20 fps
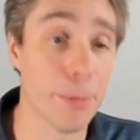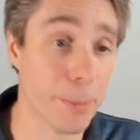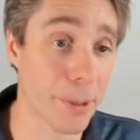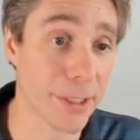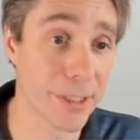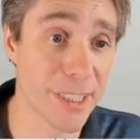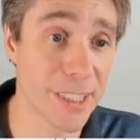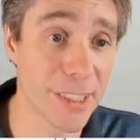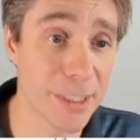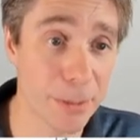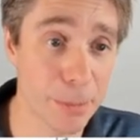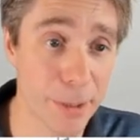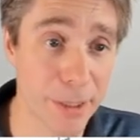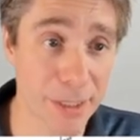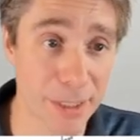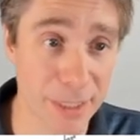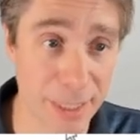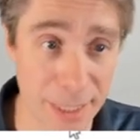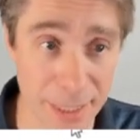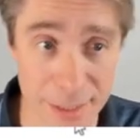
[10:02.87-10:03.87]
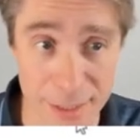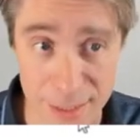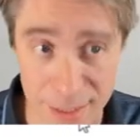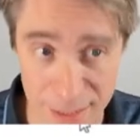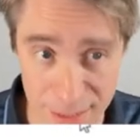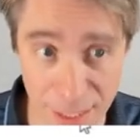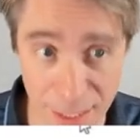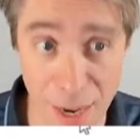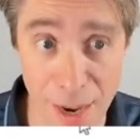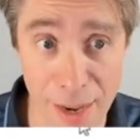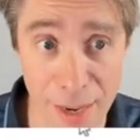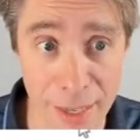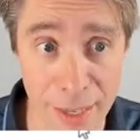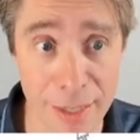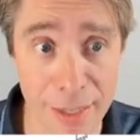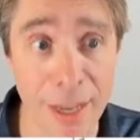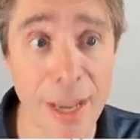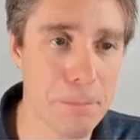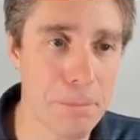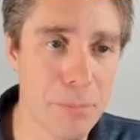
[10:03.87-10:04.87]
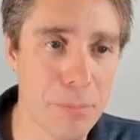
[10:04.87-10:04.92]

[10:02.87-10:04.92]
participants can decide